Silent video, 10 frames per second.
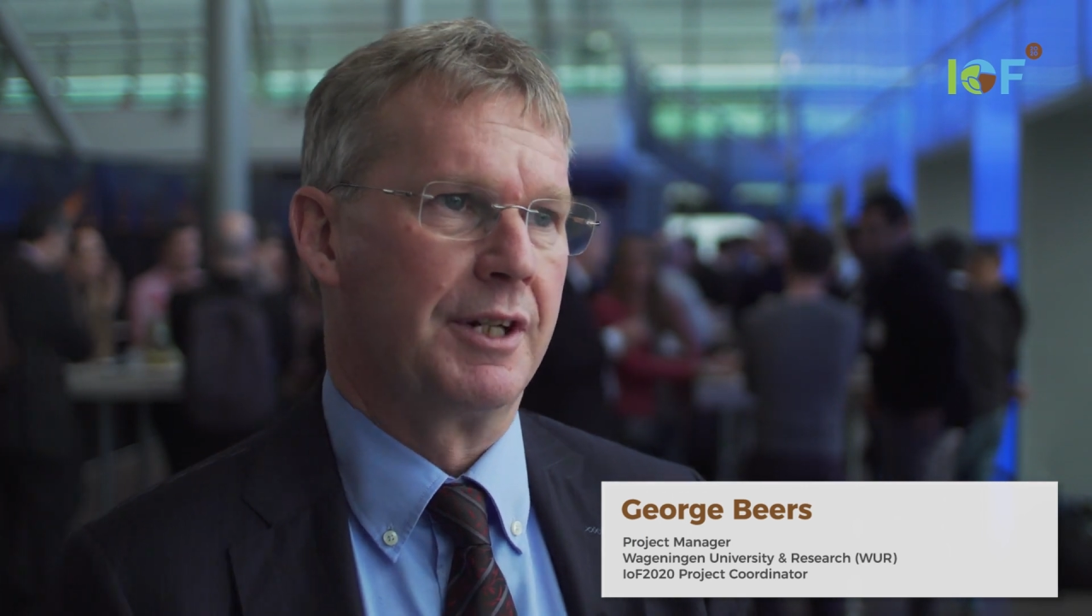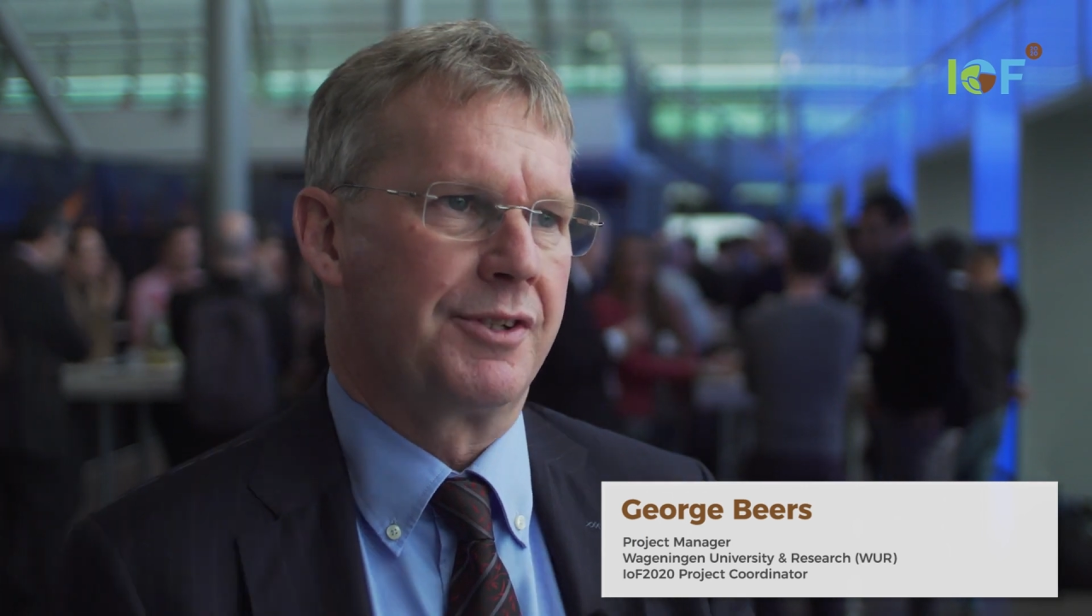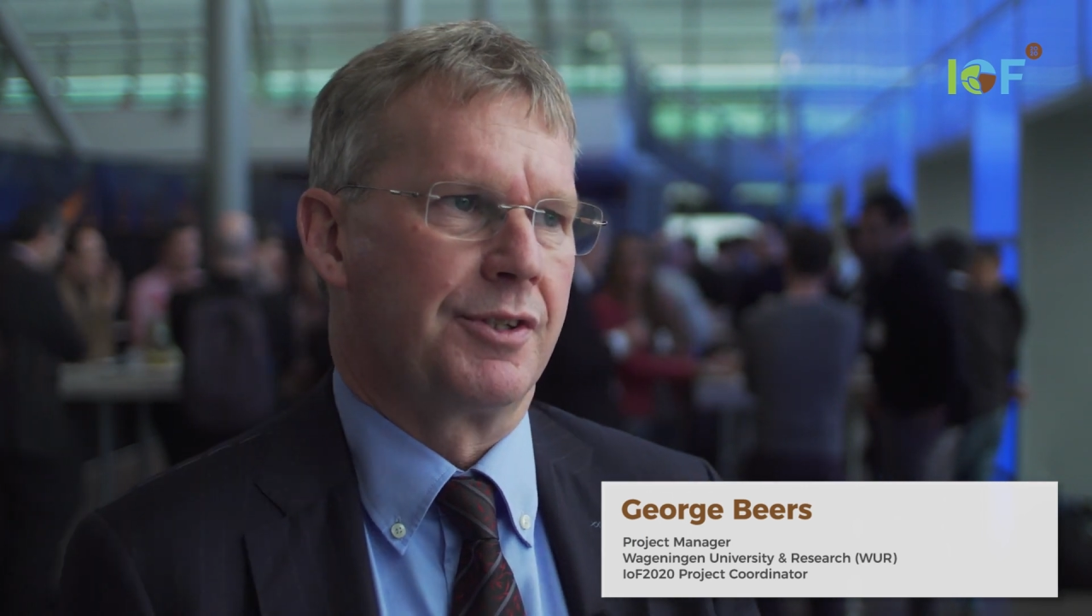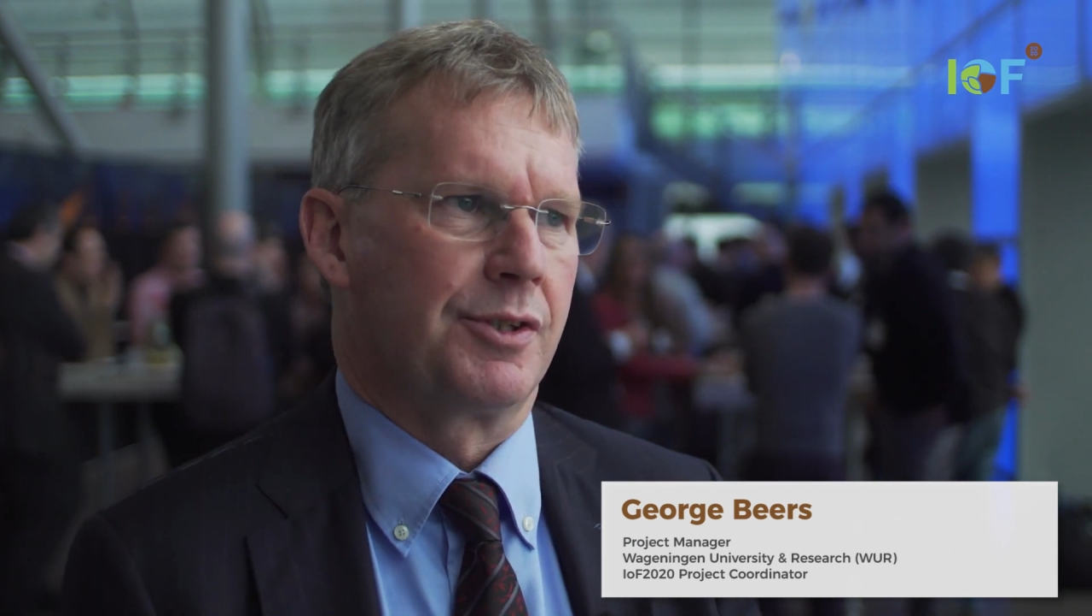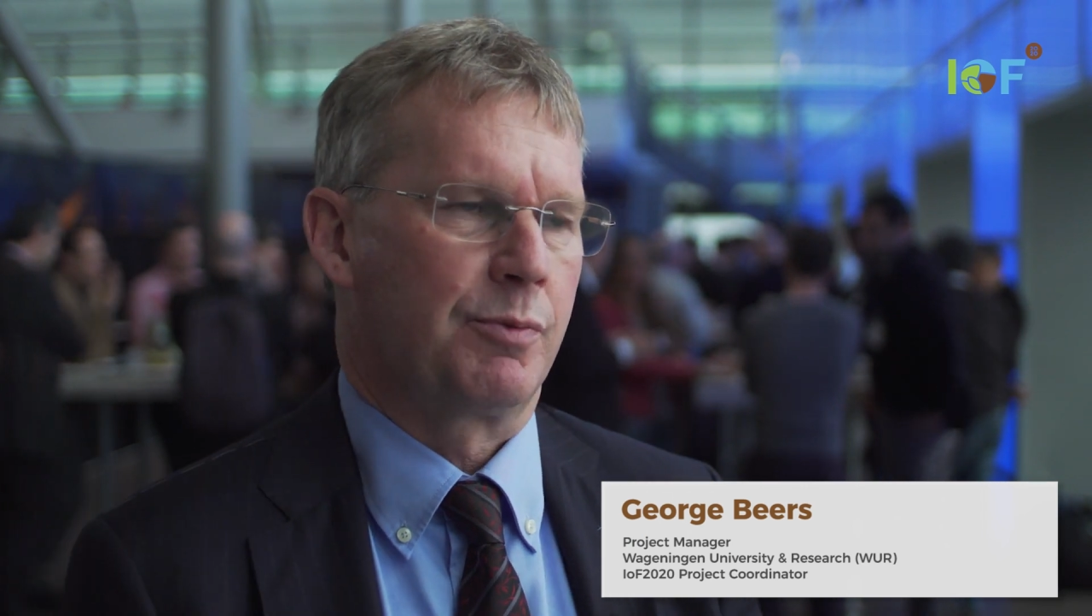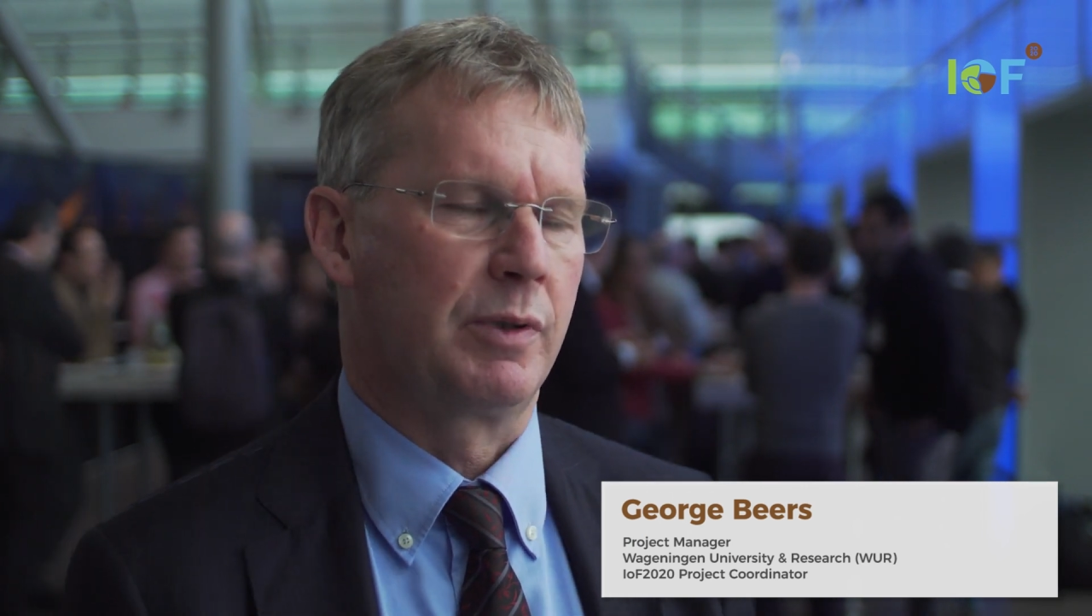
instance,